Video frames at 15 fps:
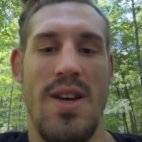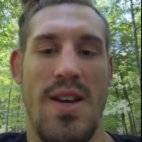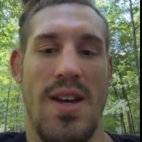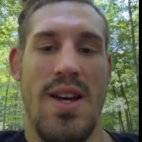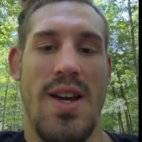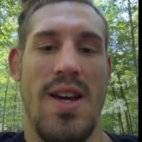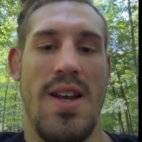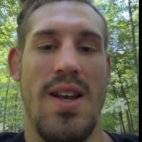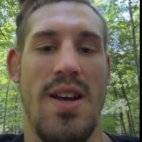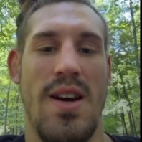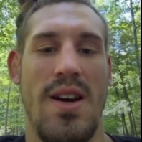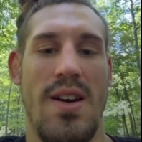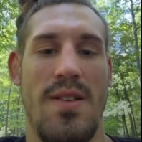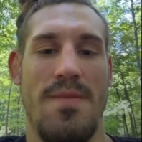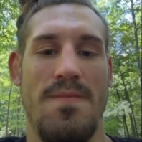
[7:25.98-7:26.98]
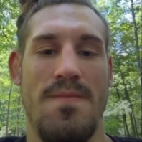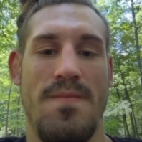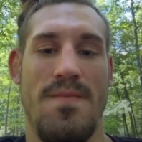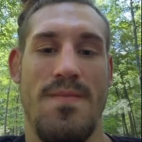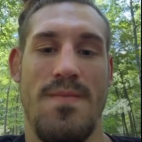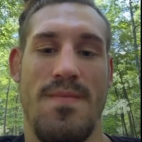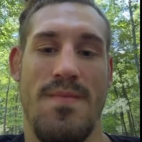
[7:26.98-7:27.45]
And
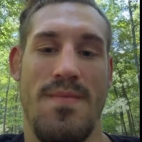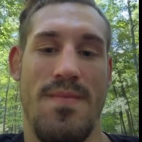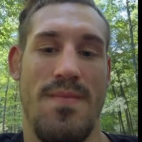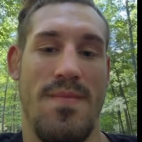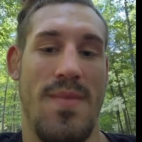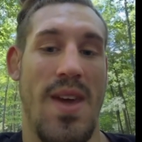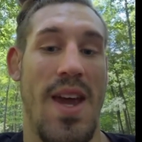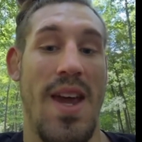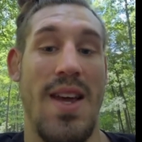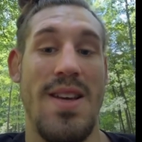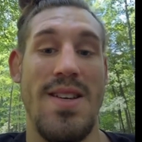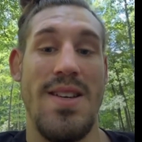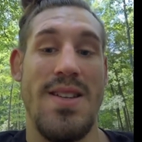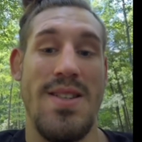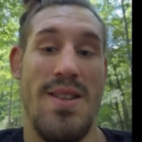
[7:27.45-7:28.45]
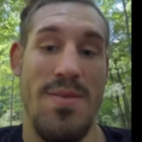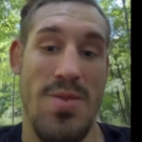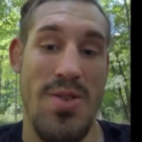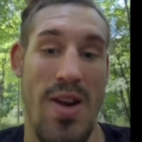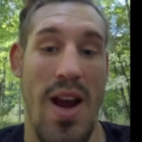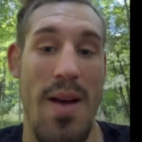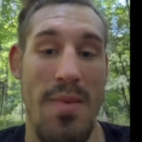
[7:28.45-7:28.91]
hey,
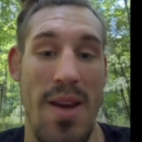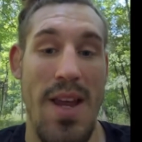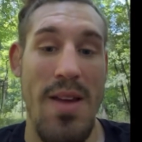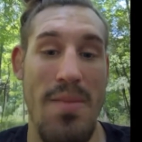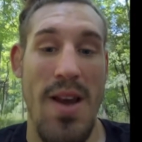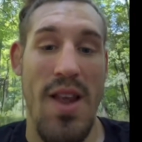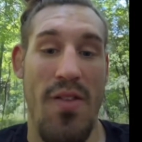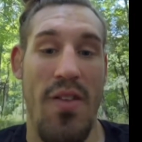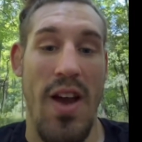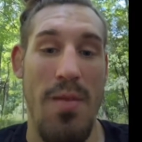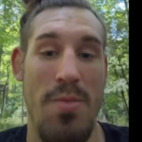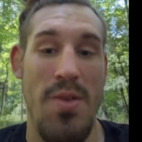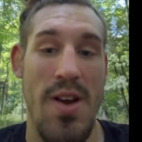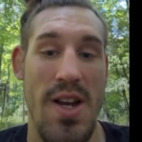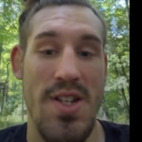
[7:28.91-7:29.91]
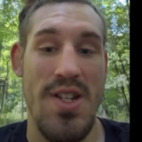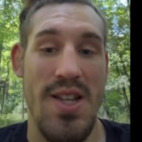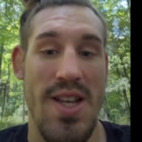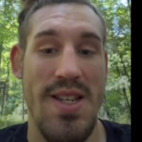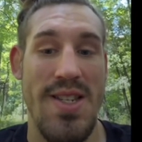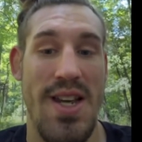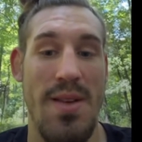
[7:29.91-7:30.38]
subscribe to eBay's fight prediction.
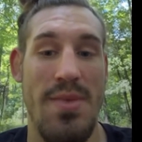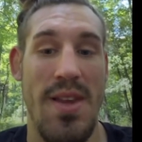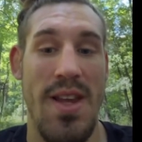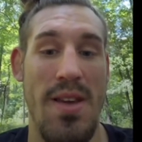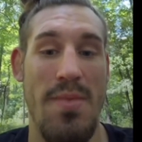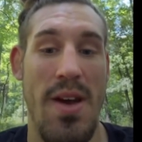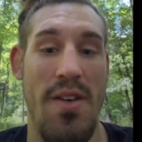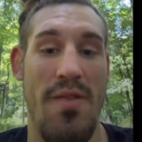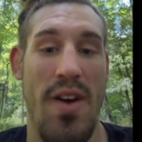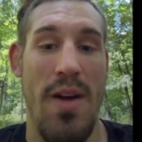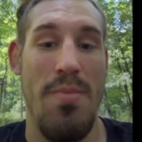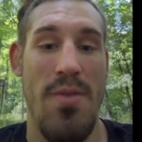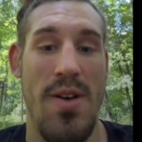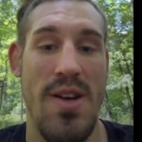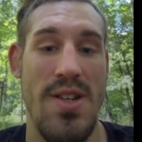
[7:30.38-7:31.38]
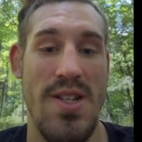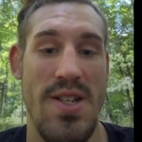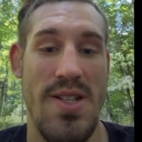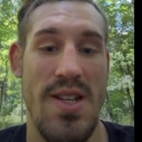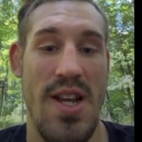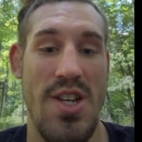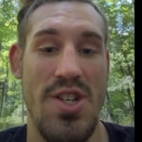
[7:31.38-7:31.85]
Let's keep the eBay fight
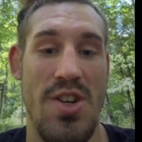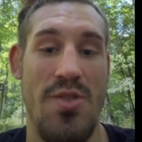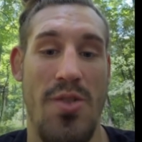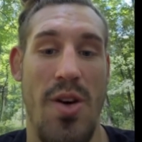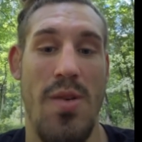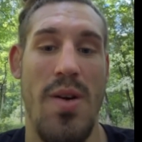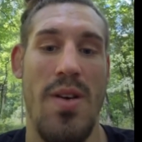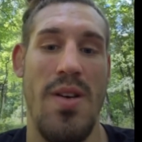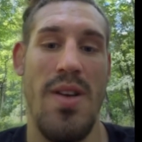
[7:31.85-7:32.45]
predictions nation growing.